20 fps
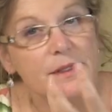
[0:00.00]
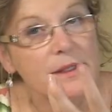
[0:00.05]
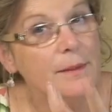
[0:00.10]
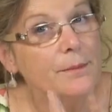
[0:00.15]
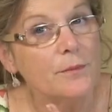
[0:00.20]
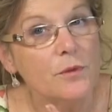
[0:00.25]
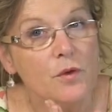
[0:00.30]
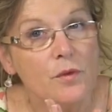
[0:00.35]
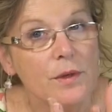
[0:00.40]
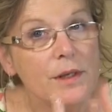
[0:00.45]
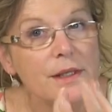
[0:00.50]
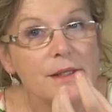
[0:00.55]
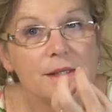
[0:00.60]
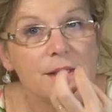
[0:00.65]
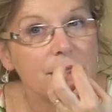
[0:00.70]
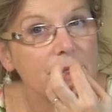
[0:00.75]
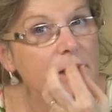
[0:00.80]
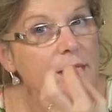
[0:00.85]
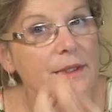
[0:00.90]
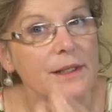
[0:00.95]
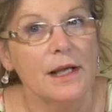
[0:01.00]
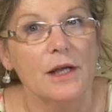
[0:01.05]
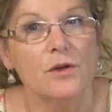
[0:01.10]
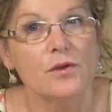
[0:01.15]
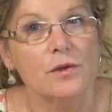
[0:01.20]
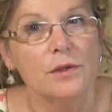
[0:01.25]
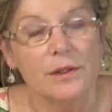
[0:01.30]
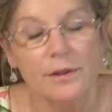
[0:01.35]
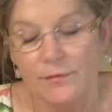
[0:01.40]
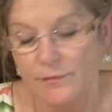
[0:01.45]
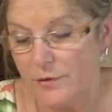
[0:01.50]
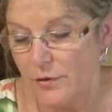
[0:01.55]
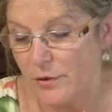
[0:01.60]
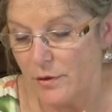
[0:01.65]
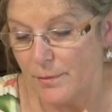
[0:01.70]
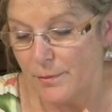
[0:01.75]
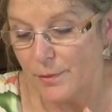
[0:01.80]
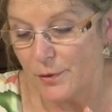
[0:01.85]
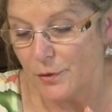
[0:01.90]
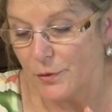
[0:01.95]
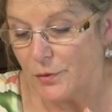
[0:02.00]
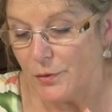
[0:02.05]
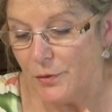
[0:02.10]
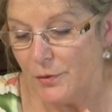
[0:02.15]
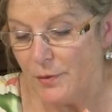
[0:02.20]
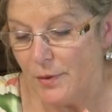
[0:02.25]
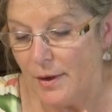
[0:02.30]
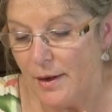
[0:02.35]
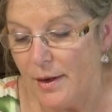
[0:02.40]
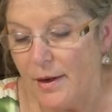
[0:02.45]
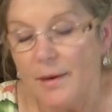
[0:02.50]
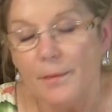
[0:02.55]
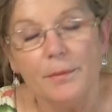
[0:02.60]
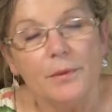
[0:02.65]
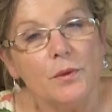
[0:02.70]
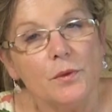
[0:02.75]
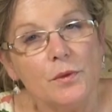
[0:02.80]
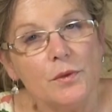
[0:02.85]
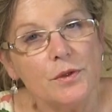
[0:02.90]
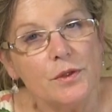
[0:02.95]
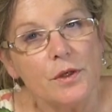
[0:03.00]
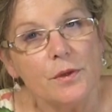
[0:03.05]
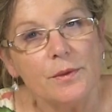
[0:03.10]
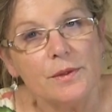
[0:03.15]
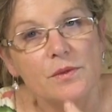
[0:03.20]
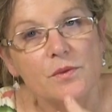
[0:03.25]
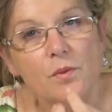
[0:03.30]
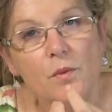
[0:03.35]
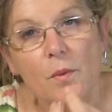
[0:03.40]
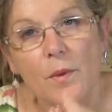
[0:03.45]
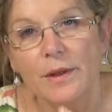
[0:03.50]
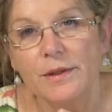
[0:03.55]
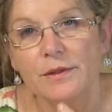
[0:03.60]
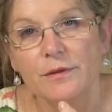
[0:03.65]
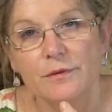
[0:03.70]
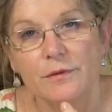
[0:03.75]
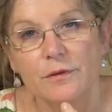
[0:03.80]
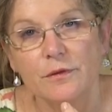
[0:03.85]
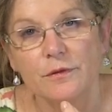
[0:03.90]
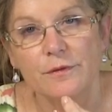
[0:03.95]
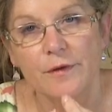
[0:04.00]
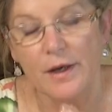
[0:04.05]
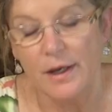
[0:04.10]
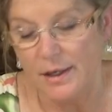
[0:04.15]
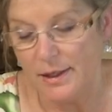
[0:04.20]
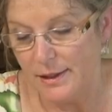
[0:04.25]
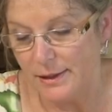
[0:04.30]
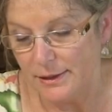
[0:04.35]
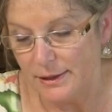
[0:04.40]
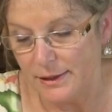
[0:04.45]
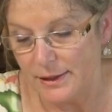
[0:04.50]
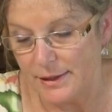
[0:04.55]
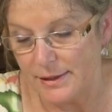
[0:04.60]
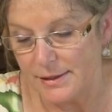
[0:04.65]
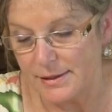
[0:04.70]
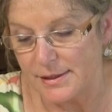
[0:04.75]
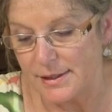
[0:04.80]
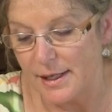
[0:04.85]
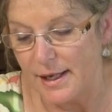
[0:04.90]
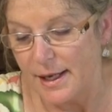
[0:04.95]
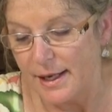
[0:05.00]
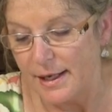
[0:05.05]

some greens that are naturally very blue, but also it's wonderful for highlights.